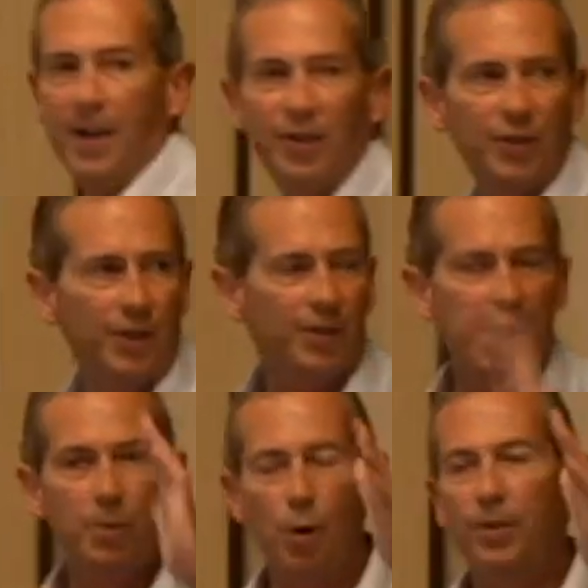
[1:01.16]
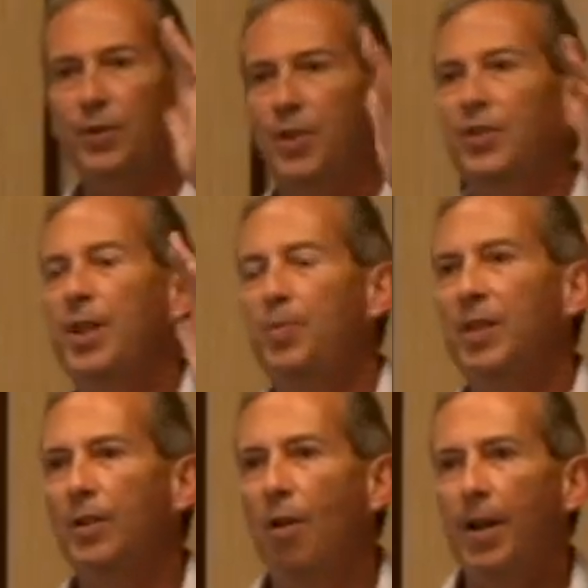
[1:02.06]
this to say what's the
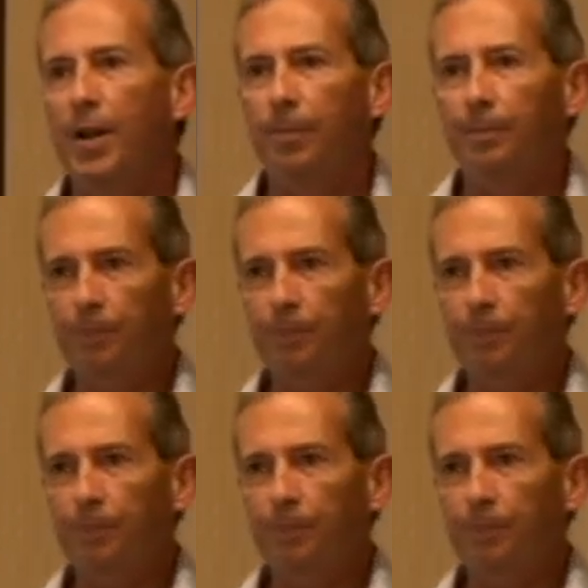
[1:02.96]
steepest line.